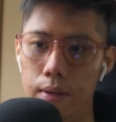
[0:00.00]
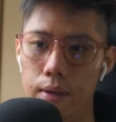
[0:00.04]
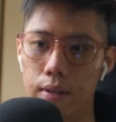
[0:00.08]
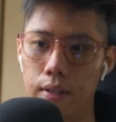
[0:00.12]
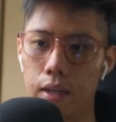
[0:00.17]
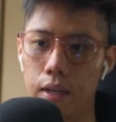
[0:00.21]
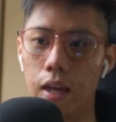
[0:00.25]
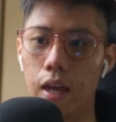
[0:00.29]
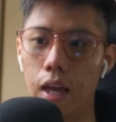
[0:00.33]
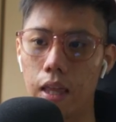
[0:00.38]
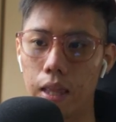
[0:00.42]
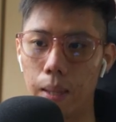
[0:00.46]

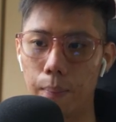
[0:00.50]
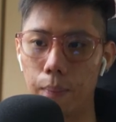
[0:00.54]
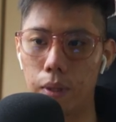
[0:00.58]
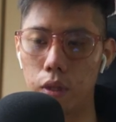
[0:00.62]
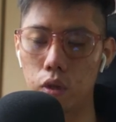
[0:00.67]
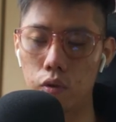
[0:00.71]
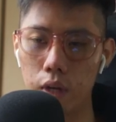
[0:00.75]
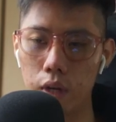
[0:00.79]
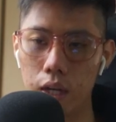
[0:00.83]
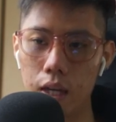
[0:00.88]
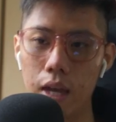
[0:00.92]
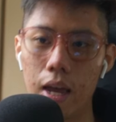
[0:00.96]
Okay. And number
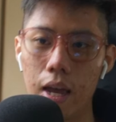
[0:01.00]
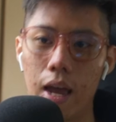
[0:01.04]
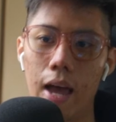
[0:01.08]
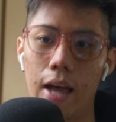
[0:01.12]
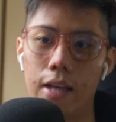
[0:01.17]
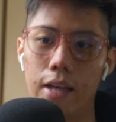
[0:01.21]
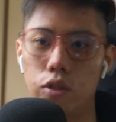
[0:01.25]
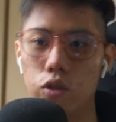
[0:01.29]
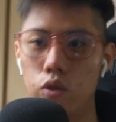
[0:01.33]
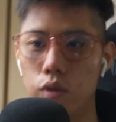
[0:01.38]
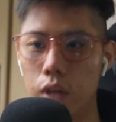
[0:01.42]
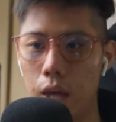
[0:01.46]
three,
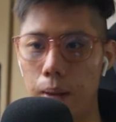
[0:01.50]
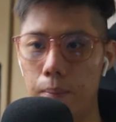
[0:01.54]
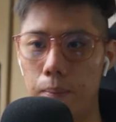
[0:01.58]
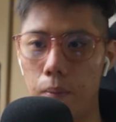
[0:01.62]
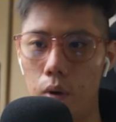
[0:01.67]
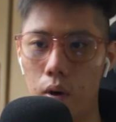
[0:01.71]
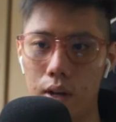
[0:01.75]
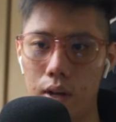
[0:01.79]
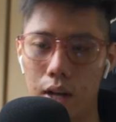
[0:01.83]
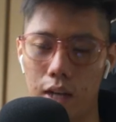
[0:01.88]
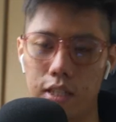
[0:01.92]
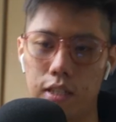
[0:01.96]
as you get
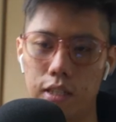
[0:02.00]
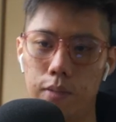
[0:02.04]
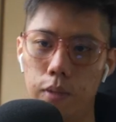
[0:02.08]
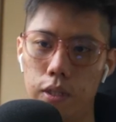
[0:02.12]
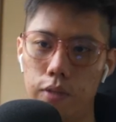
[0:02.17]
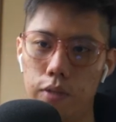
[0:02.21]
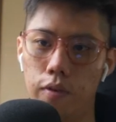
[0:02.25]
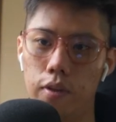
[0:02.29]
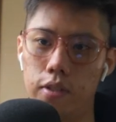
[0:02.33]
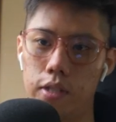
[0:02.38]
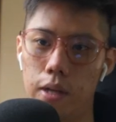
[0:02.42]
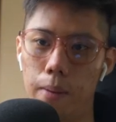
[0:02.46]
more customers,
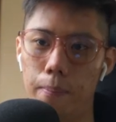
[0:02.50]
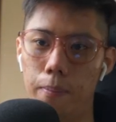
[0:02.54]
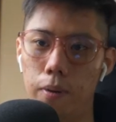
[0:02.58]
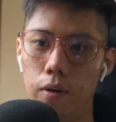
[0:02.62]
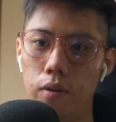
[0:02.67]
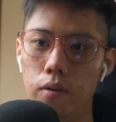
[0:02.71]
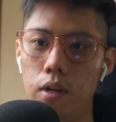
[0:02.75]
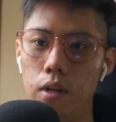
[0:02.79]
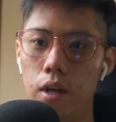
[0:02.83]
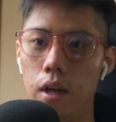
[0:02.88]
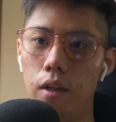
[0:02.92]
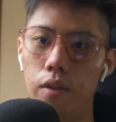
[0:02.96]
for
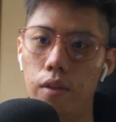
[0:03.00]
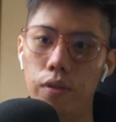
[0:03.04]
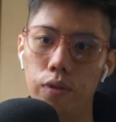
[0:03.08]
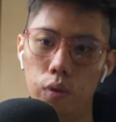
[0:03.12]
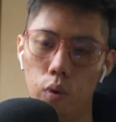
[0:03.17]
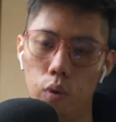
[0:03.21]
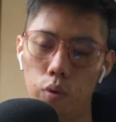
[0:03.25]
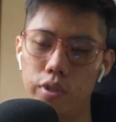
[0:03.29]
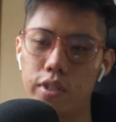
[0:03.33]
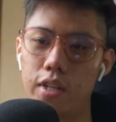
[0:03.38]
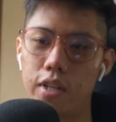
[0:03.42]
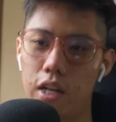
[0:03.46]
example,
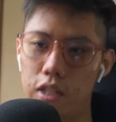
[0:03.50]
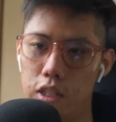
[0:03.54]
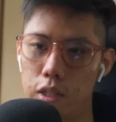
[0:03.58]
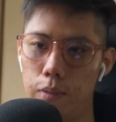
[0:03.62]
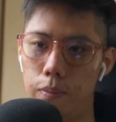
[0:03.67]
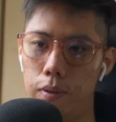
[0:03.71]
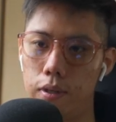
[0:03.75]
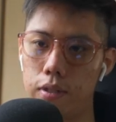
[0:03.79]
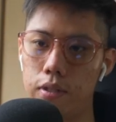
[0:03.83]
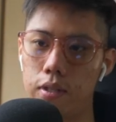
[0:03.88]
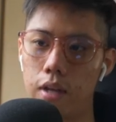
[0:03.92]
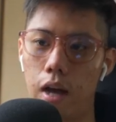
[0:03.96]
those
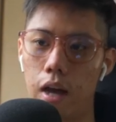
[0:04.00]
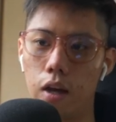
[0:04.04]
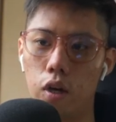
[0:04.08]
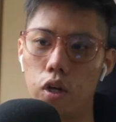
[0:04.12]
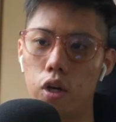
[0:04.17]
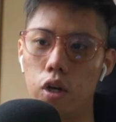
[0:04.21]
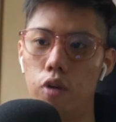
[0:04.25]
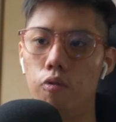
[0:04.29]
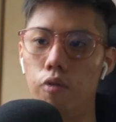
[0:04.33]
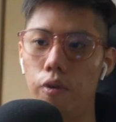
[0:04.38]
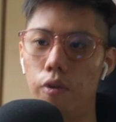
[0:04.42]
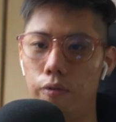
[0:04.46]
customers are
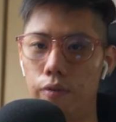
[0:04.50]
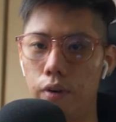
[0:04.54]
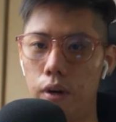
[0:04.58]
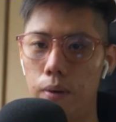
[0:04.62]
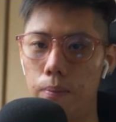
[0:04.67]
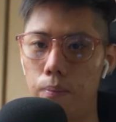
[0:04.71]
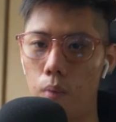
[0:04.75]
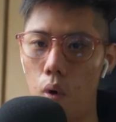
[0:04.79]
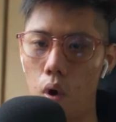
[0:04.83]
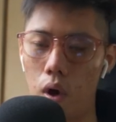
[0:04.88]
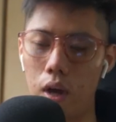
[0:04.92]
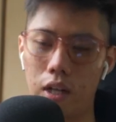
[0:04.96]
gonna refer
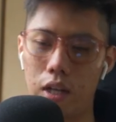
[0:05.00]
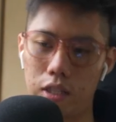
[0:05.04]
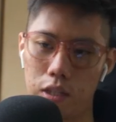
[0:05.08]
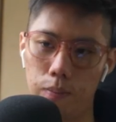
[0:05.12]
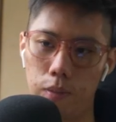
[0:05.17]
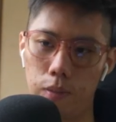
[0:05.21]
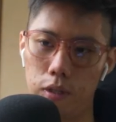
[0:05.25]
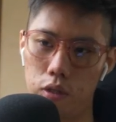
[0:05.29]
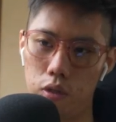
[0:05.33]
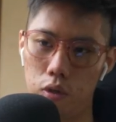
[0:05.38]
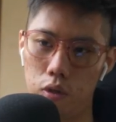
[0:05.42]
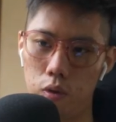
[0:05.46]
more
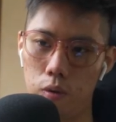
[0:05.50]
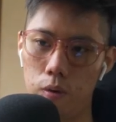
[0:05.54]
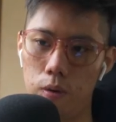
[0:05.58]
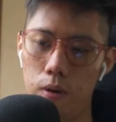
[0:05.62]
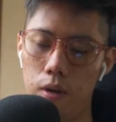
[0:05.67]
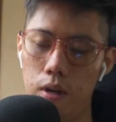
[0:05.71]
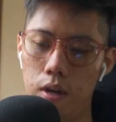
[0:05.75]
customers to you.